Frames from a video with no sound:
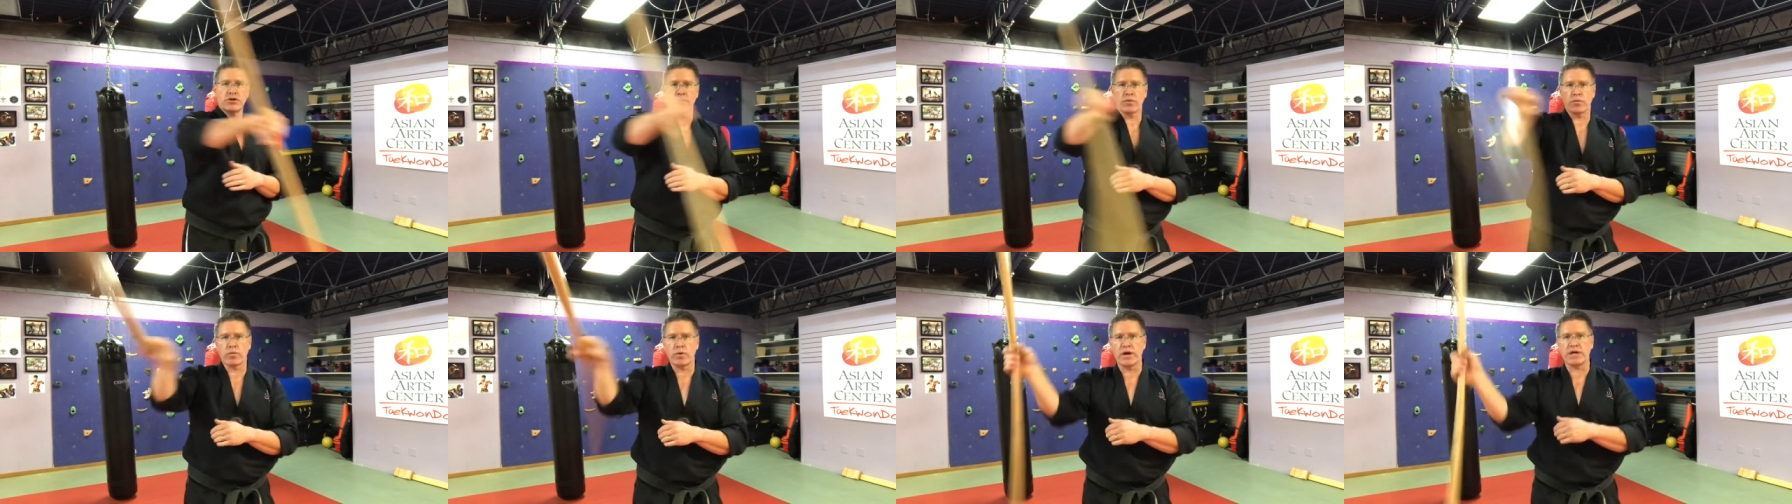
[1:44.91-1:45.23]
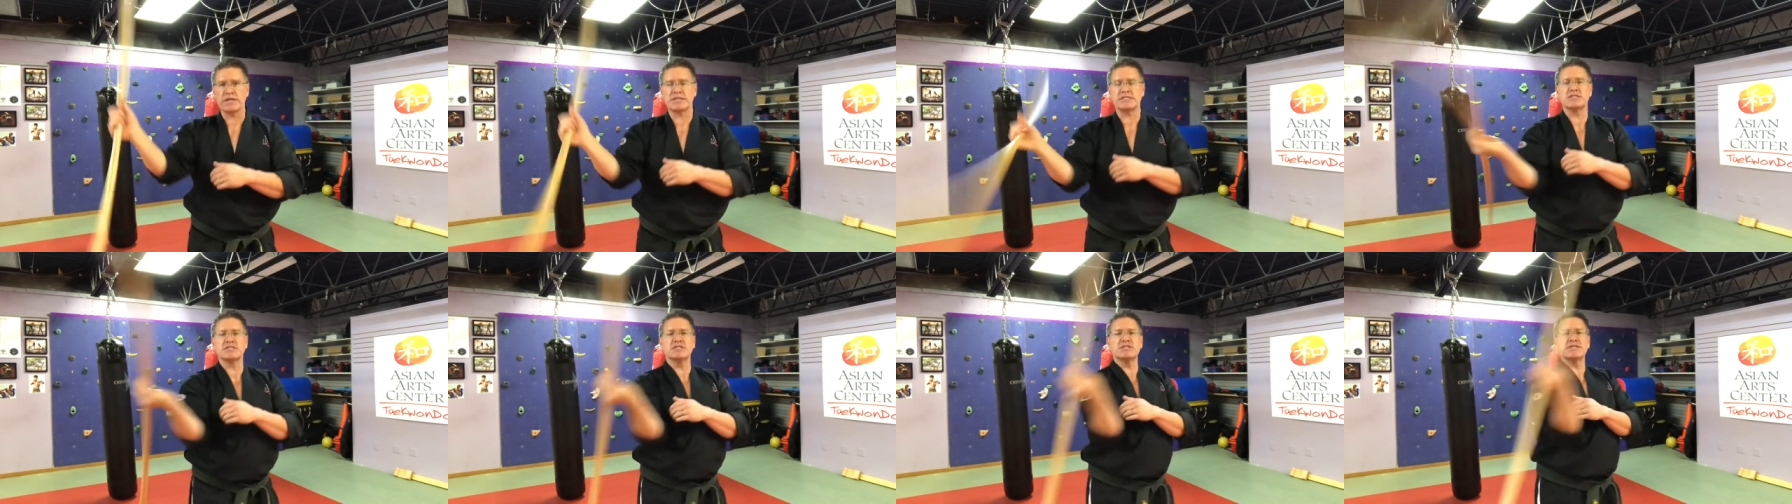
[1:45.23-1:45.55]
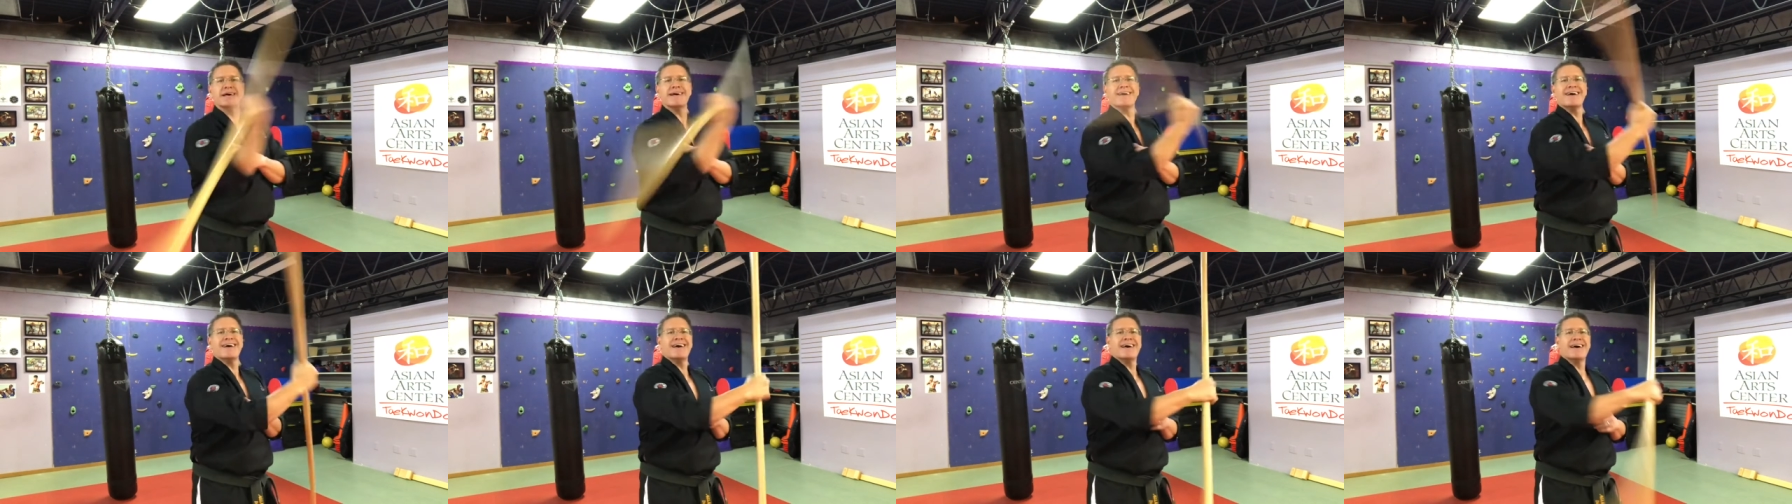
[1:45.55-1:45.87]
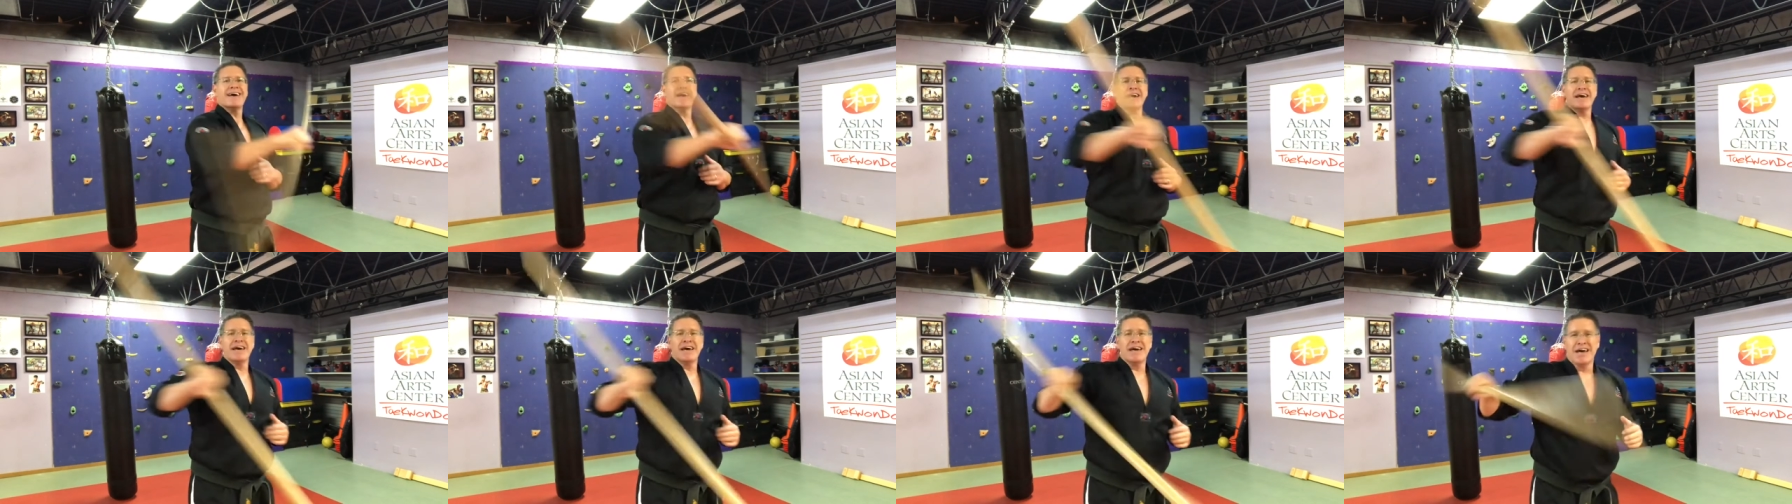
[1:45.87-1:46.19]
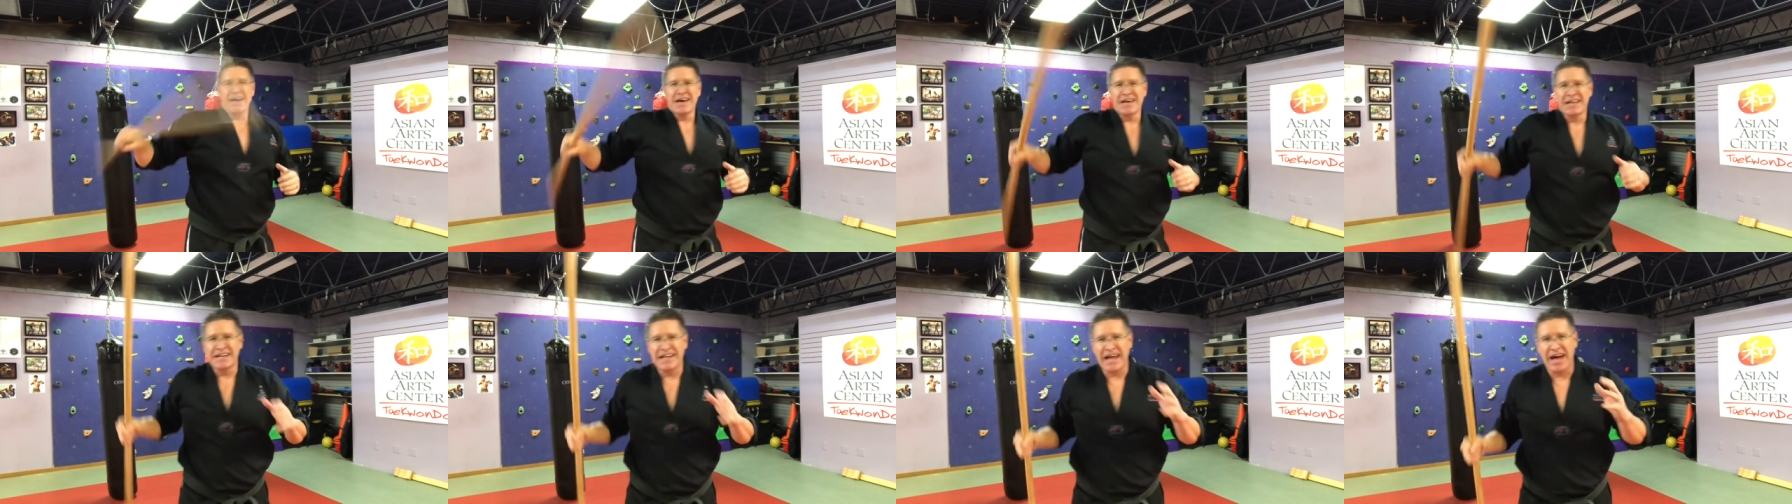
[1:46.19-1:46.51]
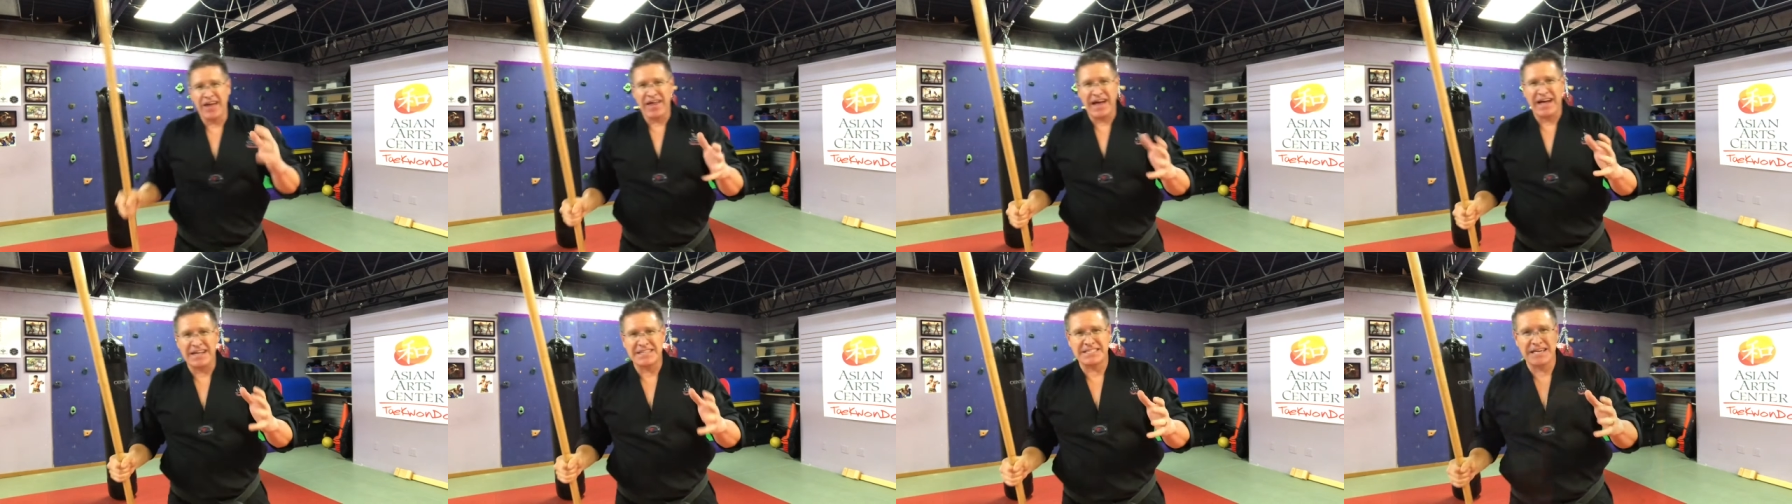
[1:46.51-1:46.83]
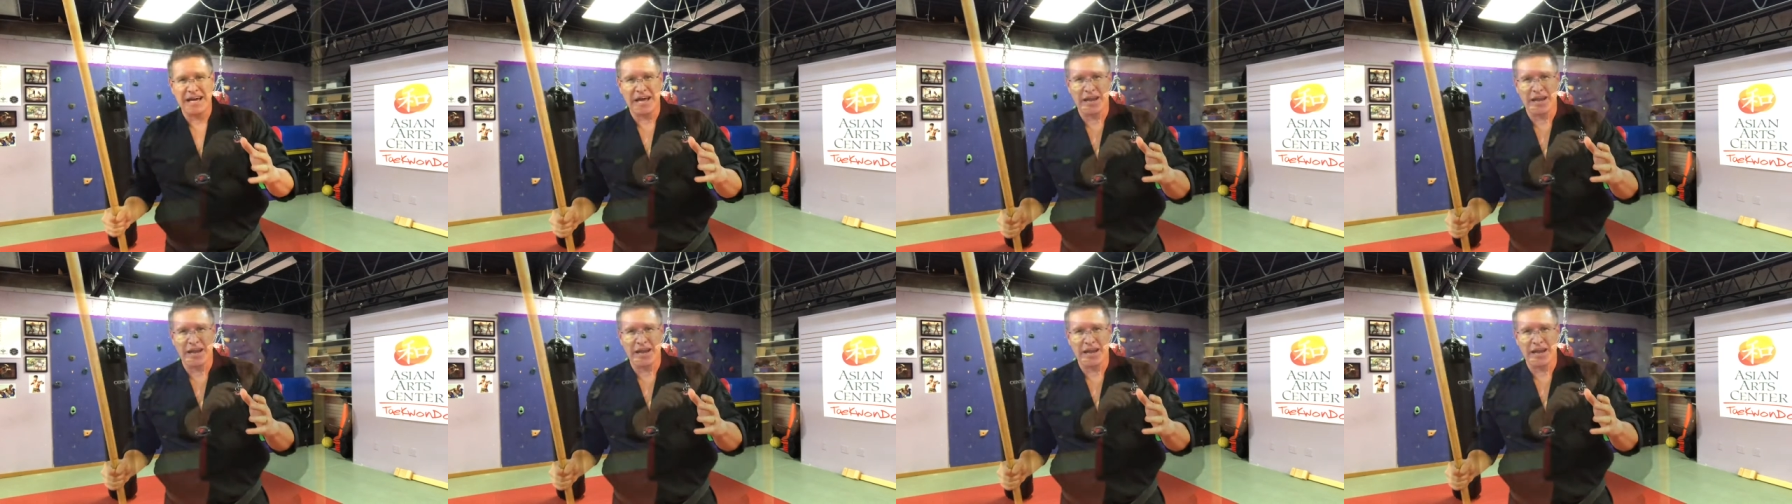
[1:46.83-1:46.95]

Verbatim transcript: your wrists. Now that's